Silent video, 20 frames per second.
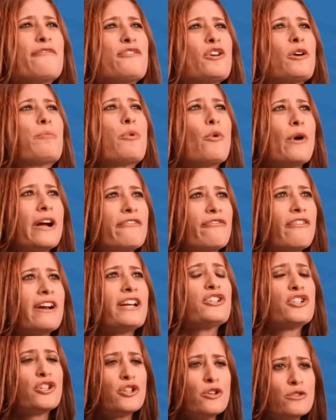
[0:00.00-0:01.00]
If your
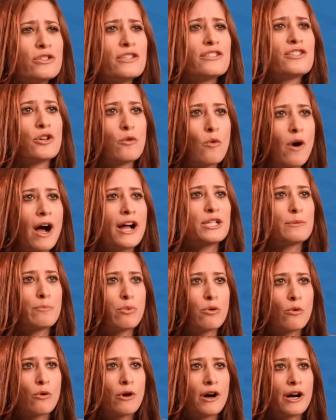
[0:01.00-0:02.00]
boyfriend chooses to watch
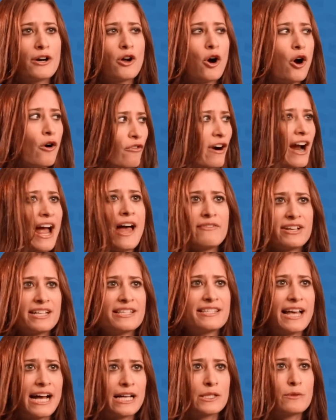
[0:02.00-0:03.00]
porn over
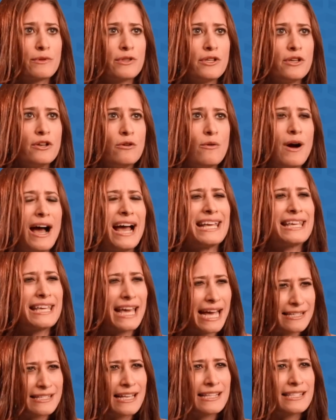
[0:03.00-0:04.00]
having sex with you, I
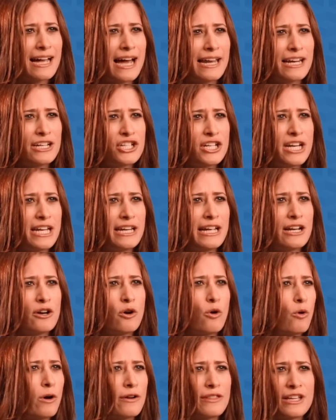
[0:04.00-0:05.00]
guess that's kind of cheating,
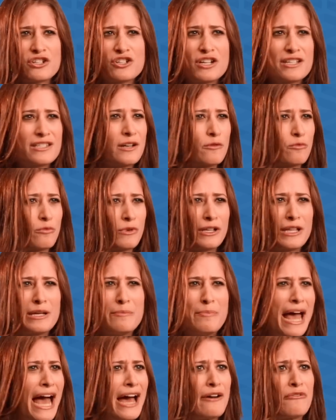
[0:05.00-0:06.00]
or that's just a
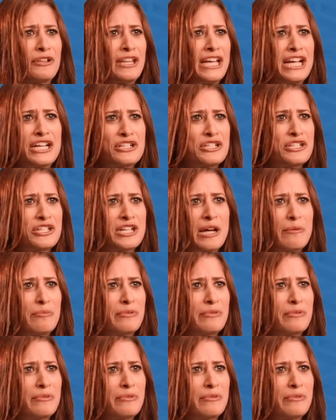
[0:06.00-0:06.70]
really bad relationship.